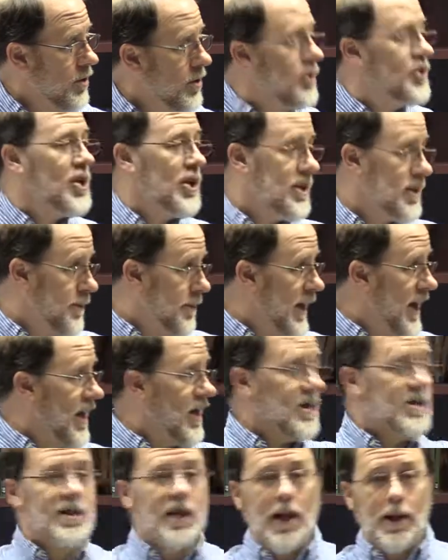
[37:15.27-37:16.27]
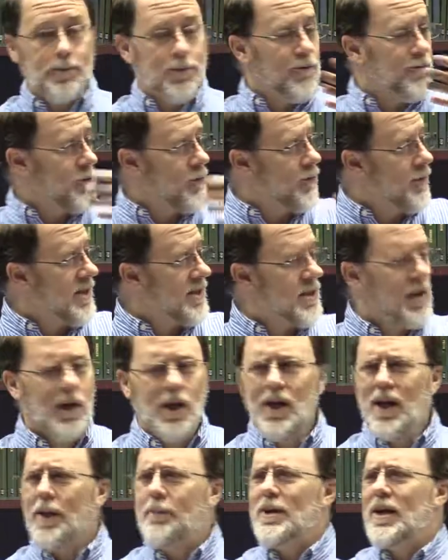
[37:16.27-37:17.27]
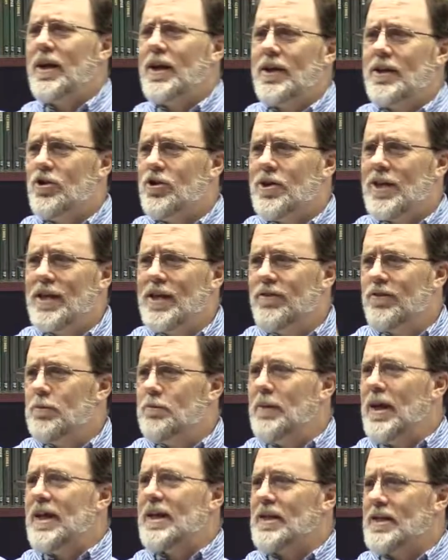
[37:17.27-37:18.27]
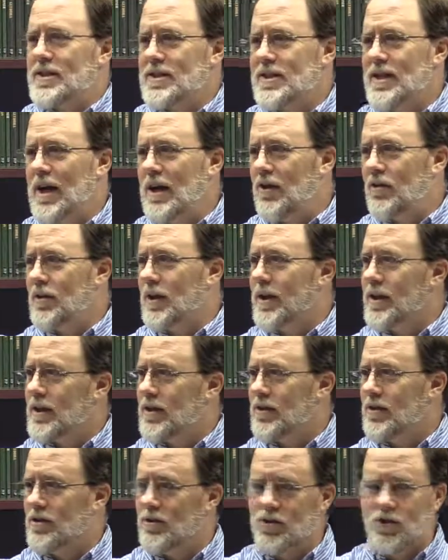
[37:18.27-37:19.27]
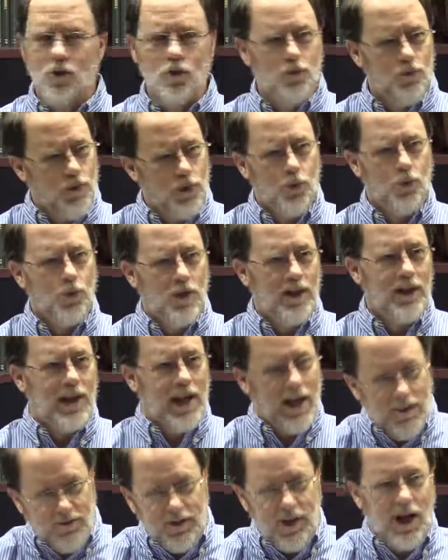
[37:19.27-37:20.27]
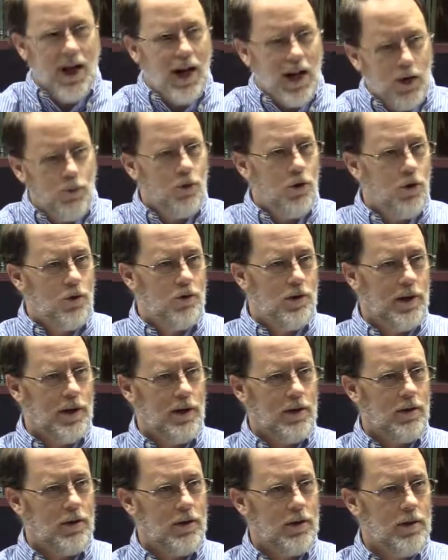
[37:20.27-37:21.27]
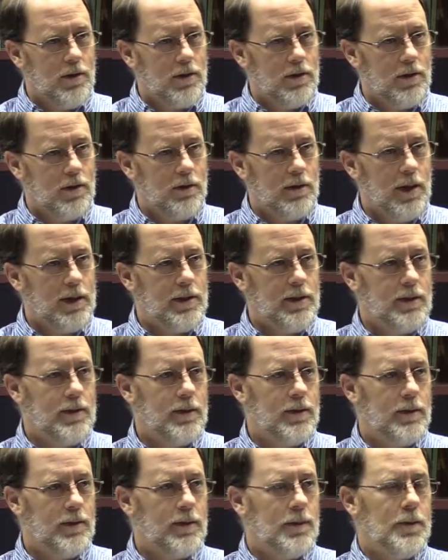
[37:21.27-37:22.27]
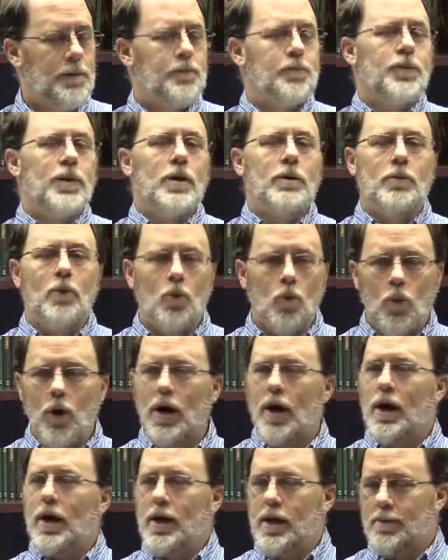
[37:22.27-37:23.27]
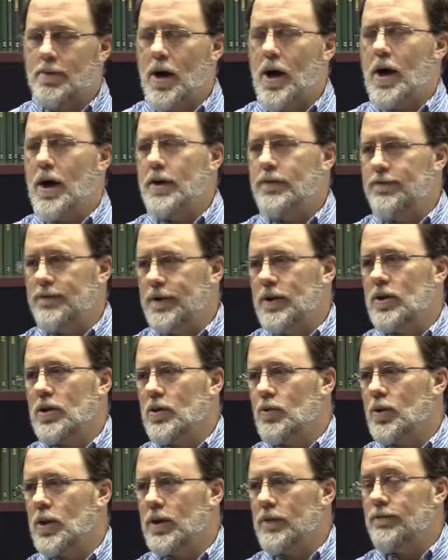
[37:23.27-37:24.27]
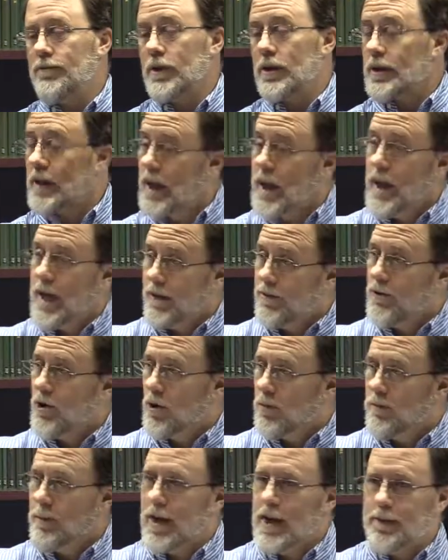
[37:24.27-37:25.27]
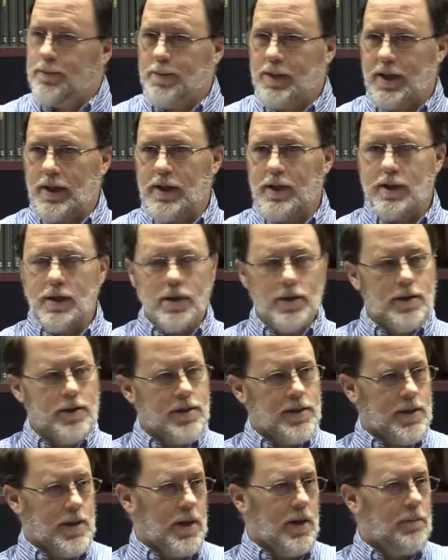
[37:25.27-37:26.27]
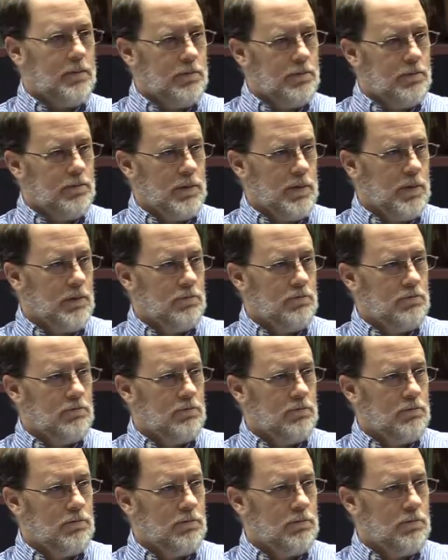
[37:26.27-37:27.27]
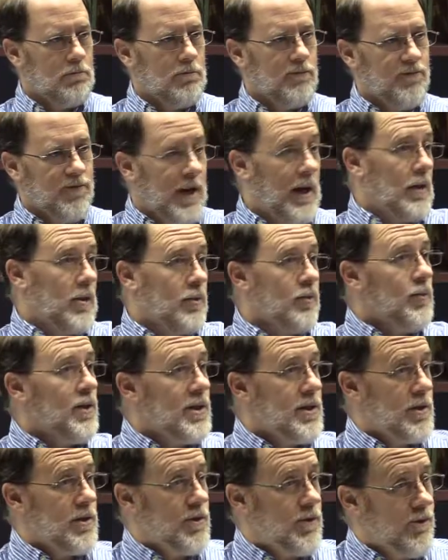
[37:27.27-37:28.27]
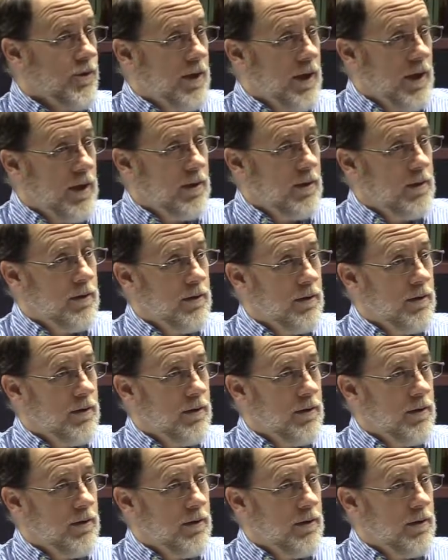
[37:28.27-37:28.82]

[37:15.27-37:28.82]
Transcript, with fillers: She's a bad example for the rest of. I mean, you can even make it sound like you you really have the high road here, right? But why am I feeling what I'm feeling? And there may be some valid reasons for that.